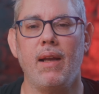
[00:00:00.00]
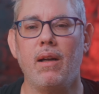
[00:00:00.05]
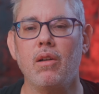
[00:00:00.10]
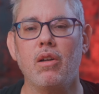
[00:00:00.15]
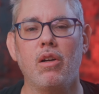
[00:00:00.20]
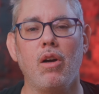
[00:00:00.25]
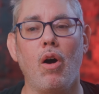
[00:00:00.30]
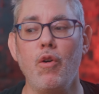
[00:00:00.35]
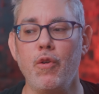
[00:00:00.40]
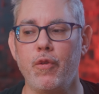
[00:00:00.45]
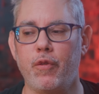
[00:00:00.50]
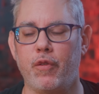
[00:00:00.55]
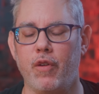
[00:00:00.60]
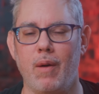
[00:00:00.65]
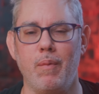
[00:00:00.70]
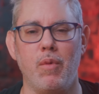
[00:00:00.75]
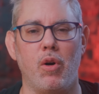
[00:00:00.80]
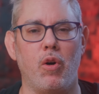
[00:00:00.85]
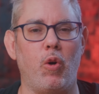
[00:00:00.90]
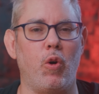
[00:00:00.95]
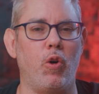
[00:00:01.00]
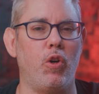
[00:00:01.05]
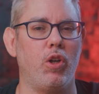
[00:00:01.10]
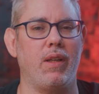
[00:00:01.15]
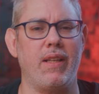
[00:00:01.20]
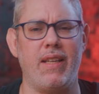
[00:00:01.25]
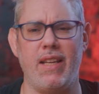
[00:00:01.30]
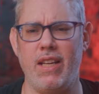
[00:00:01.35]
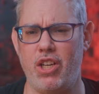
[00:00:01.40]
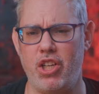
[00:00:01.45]
It'll go from
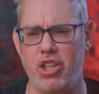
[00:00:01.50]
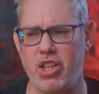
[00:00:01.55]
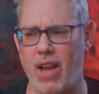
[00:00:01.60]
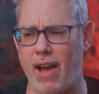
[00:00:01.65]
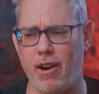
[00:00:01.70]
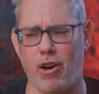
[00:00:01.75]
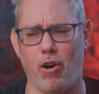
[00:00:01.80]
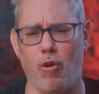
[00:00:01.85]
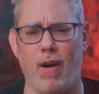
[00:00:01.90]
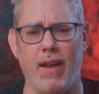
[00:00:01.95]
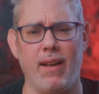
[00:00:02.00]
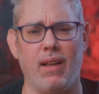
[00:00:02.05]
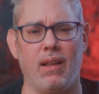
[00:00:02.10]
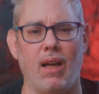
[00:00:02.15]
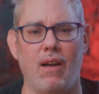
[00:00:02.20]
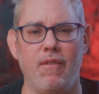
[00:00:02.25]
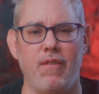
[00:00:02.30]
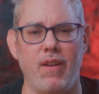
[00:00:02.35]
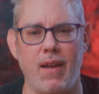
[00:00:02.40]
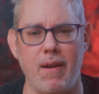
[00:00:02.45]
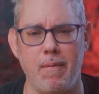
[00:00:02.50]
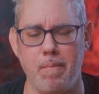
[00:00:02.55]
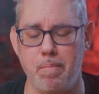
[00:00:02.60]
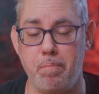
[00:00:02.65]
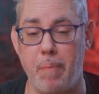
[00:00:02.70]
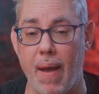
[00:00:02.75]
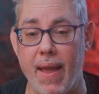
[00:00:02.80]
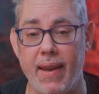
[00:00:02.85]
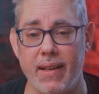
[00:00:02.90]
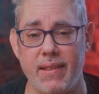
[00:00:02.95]
early Shadowrun-loving
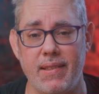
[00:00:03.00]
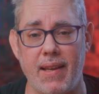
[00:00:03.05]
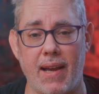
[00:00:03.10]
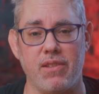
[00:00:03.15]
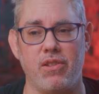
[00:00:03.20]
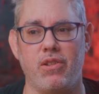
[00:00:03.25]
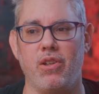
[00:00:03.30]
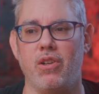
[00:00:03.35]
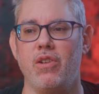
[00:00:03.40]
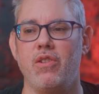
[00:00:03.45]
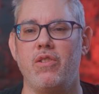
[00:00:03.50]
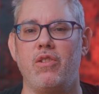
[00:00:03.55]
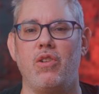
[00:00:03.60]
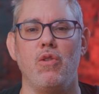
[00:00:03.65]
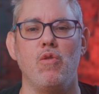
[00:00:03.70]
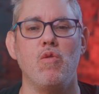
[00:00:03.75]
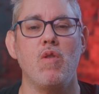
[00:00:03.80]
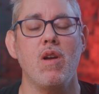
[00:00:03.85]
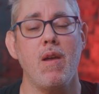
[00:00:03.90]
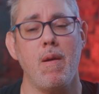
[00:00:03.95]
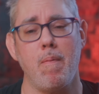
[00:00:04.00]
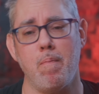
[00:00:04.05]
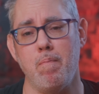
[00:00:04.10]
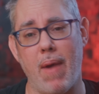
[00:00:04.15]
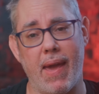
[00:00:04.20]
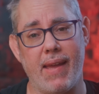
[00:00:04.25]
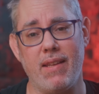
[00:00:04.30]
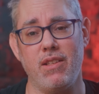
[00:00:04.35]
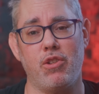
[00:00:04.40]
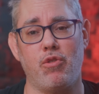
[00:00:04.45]
beta testers to
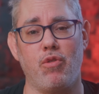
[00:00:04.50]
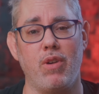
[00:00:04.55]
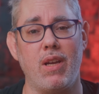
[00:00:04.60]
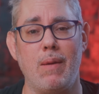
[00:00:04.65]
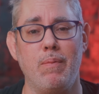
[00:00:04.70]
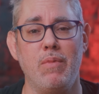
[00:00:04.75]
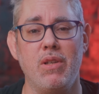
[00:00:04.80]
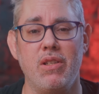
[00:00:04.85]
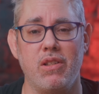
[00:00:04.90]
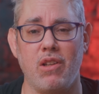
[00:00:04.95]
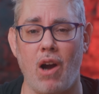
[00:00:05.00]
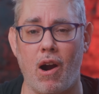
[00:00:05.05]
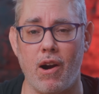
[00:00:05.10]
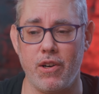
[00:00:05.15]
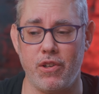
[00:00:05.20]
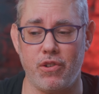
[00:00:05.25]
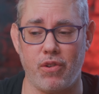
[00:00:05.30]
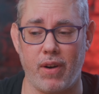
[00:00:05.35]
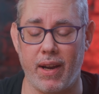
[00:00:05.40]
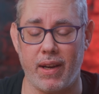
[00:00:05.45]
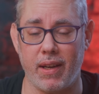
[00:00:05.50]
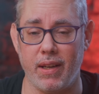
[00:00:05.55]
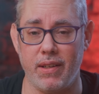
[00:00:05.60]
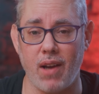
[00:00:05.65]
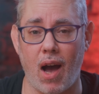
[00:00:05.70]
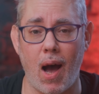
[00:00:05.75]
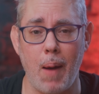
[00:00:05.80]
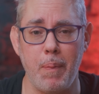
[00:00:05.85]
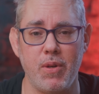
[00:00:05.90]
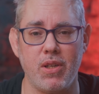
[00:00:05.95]
mainstream Star Trek
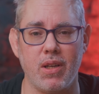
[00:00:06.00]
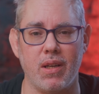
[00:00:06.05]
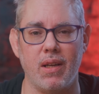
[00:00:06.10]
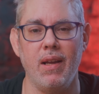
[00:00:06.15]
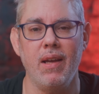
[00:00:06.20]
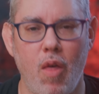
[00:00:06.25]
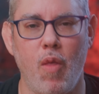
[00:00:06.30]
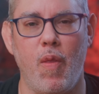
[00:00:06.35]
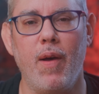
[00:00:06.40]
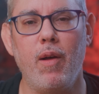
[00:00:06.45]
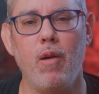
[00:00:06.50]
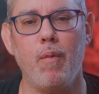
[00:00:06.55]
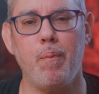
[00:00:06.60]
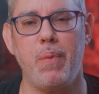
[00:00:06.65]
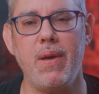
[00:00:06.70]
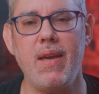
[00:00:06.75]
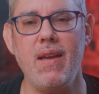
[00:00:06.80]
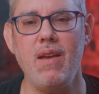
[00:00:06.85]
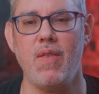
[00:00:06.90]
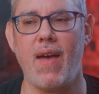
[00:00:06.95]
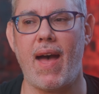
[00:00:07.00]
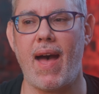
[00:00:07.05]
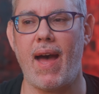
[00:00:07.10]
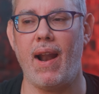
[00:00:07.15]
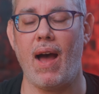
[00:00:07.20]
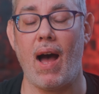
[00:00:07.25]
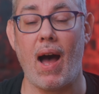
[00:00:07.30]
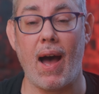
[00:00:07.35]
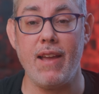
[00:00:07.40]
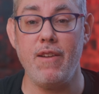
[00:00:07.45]
adoption. There'll be
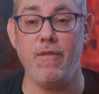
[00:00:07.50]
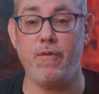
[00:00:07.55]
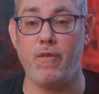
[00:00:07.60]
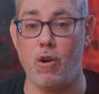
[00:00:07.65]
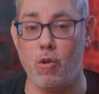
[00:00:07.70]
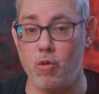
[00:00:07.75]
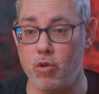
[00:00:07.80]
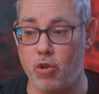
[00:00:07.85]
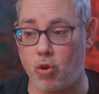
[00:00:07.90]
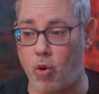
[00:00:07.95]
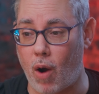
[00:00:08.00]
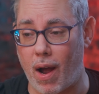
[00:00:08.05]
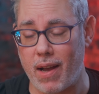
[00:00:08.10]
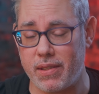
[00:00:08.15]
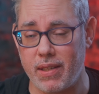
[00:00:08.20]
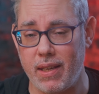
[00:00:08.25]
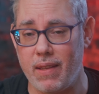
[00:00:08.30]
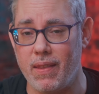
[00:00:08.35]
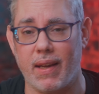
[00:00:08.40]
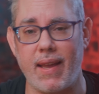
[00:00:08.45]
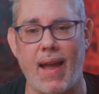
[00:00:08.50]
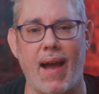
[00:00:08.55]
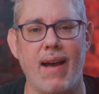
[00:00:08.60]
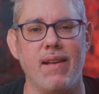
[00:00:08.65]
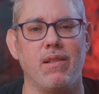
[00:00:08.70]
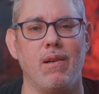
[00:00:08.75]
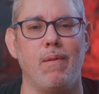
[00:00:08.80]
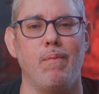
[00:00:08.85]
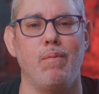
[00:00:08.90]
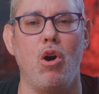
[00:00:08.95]
that iPhone crossing the
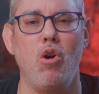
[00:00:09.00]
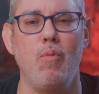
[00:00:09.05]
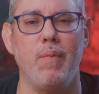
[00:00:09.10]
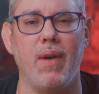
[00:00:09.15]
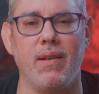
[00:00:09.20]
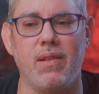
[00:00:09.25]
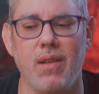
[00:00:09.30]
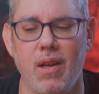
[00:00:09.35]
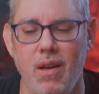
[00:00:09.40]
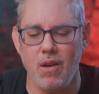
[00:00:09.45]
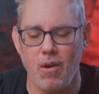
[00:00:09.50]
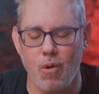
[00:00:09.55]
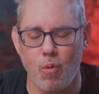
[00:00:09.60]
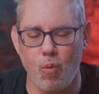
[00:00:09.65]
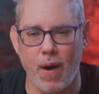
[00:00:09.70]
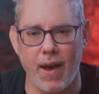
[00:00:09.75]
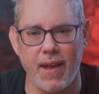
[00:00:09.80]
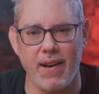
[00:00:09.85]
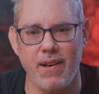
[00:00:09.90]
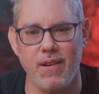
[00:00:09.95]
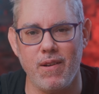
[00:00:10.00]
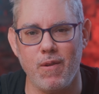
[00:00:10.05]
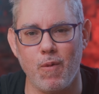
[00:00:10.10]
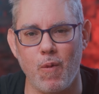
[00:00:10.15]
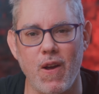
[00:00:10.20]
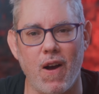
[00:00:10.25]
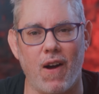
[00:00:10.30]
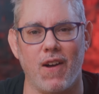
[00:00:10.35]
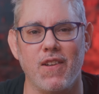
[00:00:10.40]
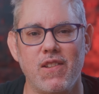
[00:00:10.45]
chasm moment when
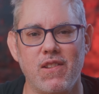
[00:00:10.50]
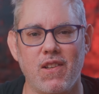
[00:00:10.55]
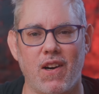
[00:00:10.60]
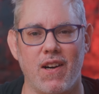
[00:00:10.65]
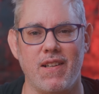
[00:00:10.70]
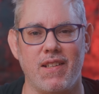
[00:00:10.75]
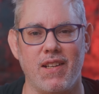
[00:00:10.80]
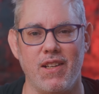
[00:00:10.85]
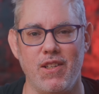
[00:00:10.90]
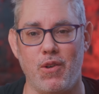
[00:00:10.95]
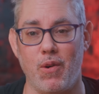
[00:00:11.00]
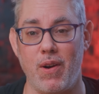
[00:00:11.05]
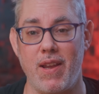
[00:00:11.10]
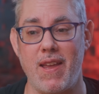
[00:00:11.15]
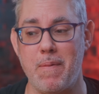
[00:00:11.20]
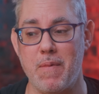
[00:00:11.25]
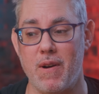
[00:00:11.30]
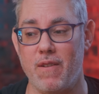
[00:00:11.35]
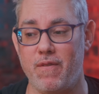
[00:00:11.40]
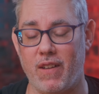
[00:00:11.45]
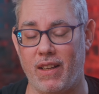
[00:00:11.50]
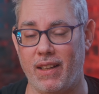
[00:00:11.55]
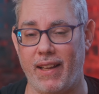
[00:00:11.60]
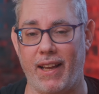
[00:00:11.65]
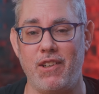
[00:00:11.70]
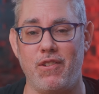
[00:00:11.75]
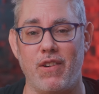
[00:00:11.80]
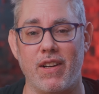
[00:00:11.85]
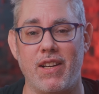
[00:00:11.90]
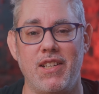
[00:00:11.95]
we all start to dream of
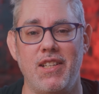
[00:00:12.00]
electric